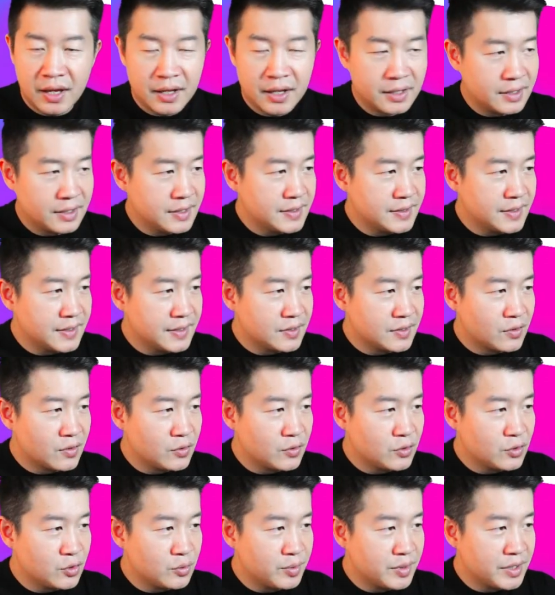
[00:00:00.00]
And this is
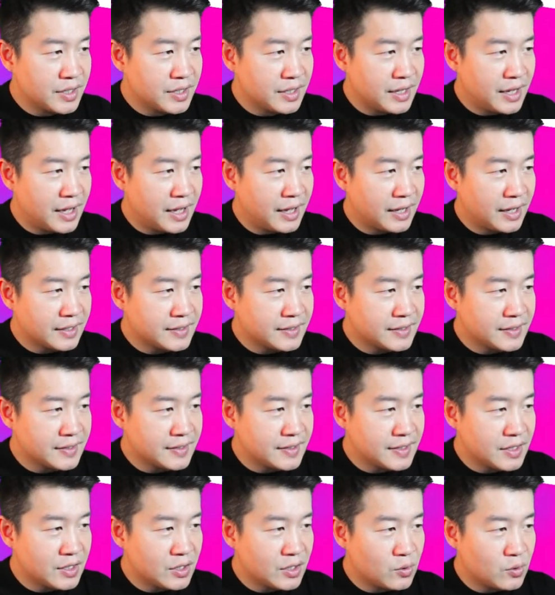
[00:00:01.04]
going to be x
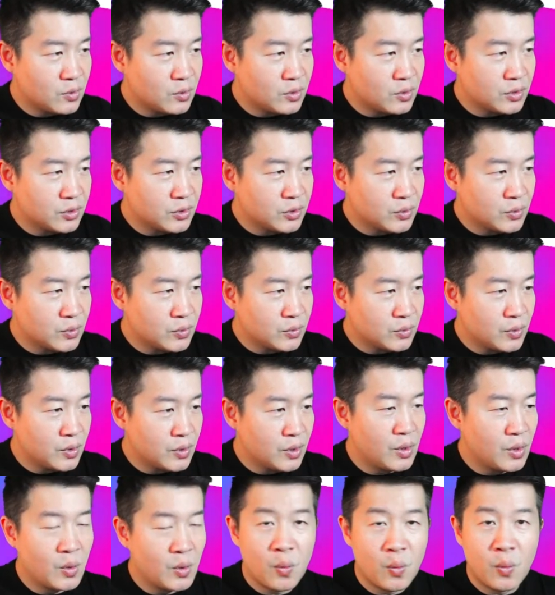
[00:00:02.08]
is equal
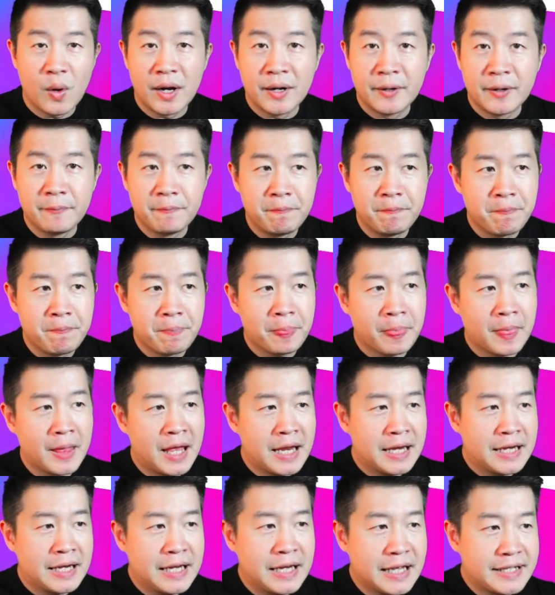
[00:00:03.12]
to 1.
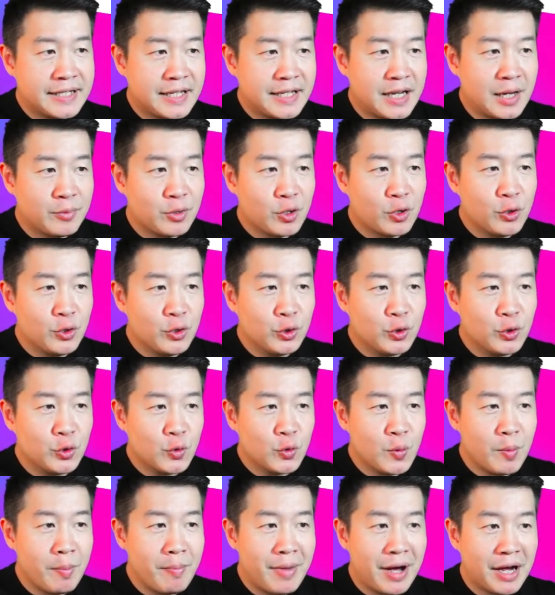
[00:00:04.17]
Next, I'm going
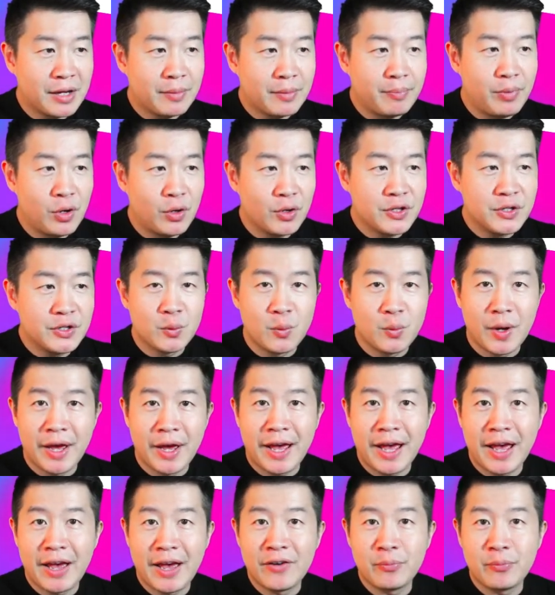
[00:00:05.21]
to mark points
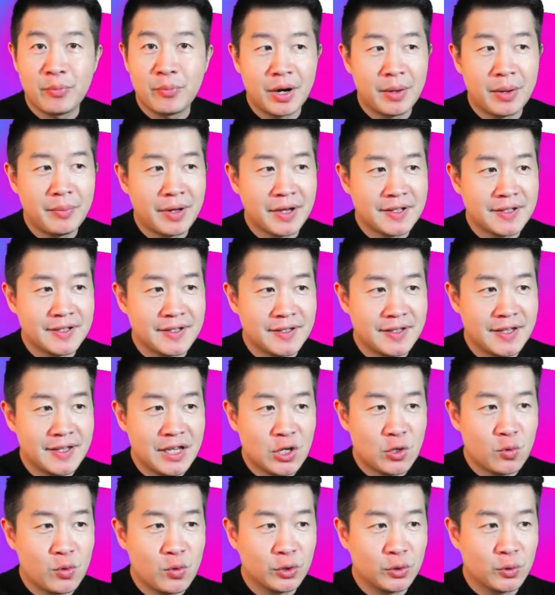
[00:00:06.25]
where f prime x is
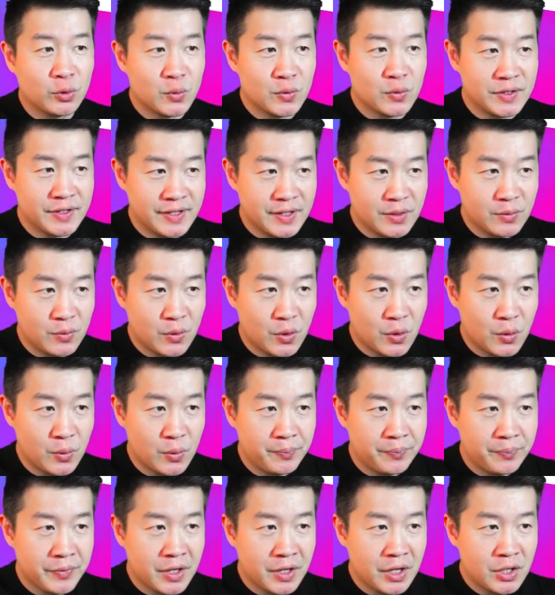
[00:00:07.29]
equal to
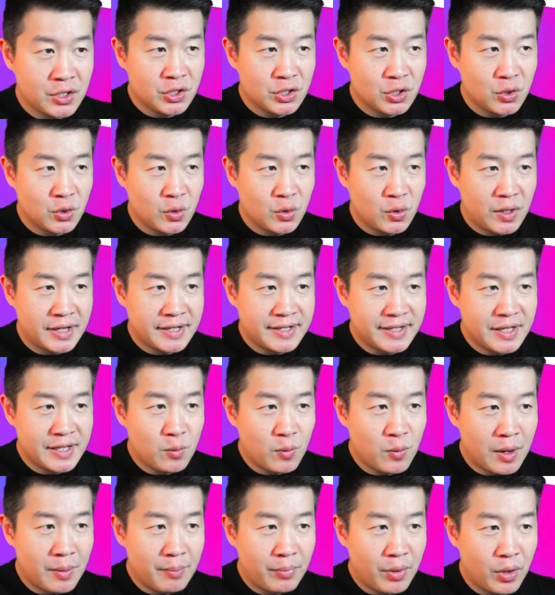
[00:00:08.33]
0. So I
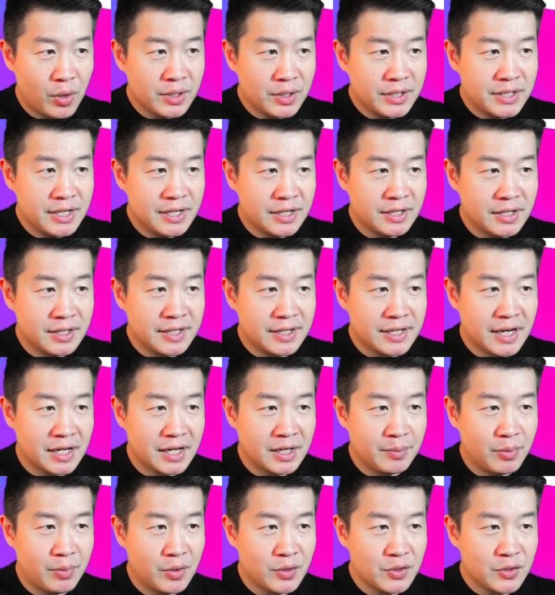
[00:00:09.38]
see one point here, the
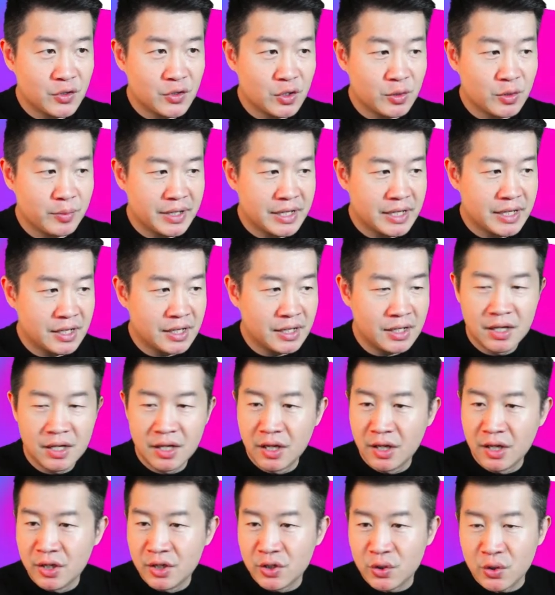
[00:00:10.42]
other point is going to be here.
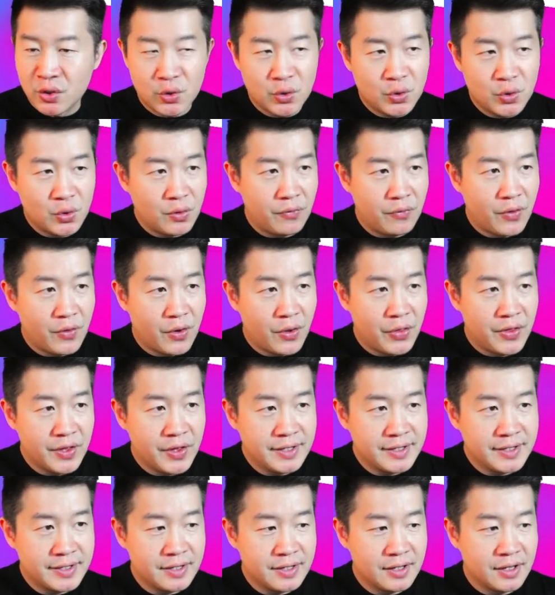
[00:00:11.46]
So for
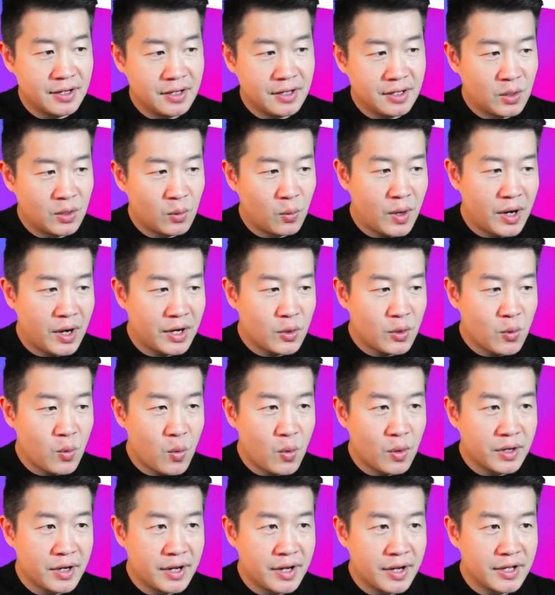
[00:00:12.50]
this, the y
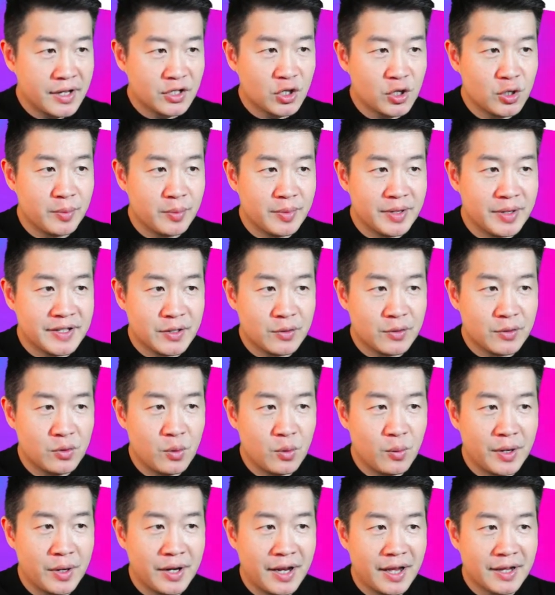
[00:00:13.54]
coordinate is going to be
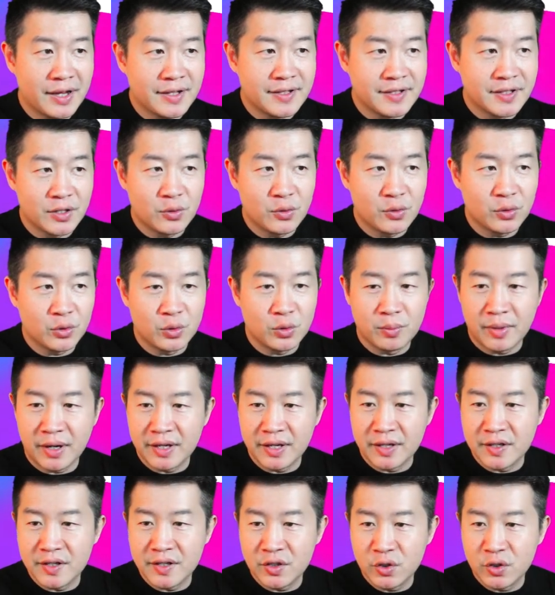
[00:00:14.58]
0 when x is equal to
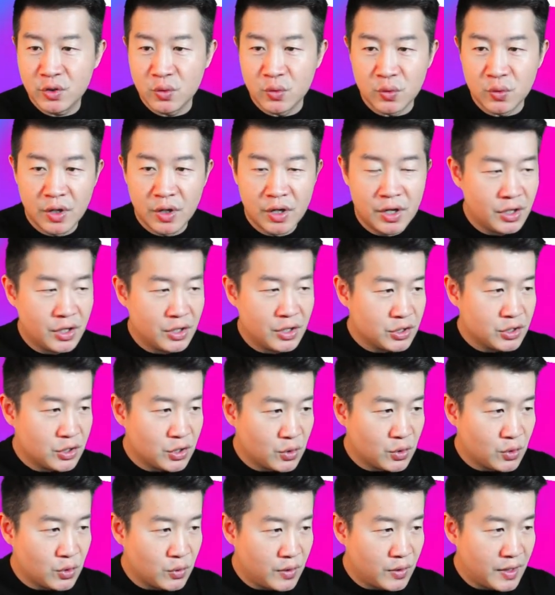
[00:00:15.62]
-2.
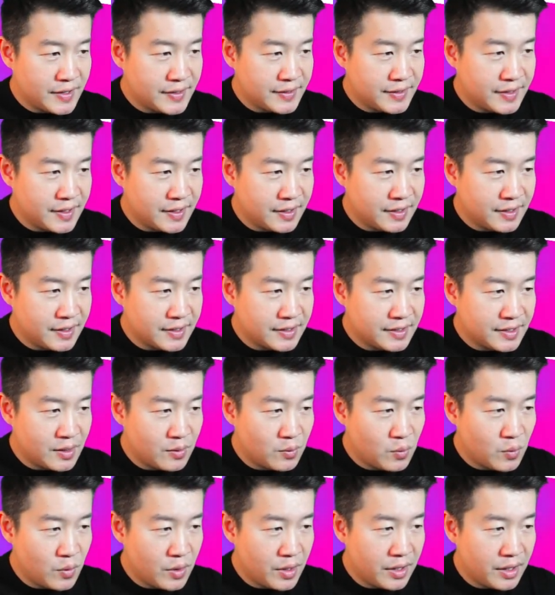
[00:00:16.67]
So let's say it is
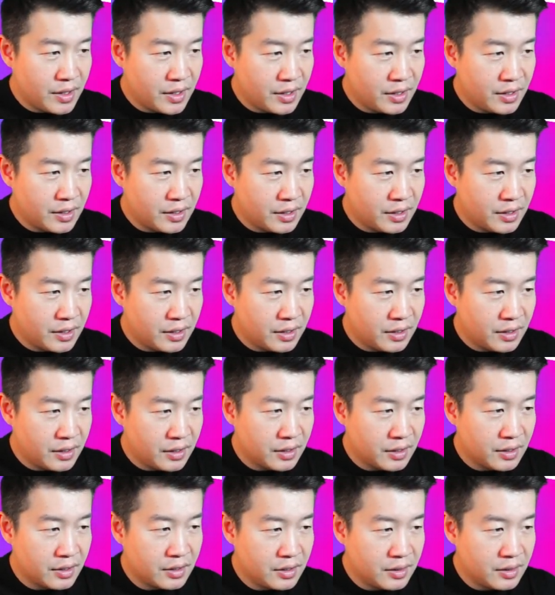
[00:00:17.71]
somewhere
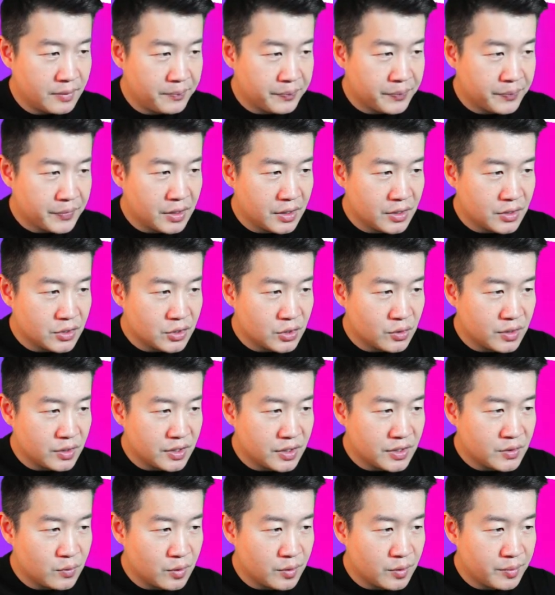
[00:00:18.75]
here. So
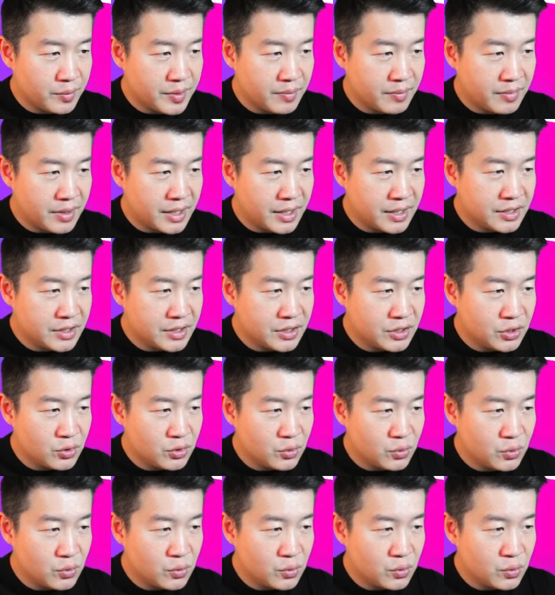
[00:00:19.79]
this will be
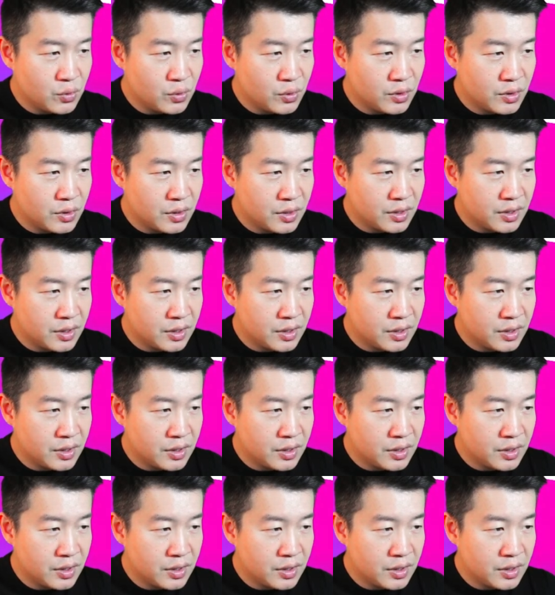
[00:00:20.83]
-2,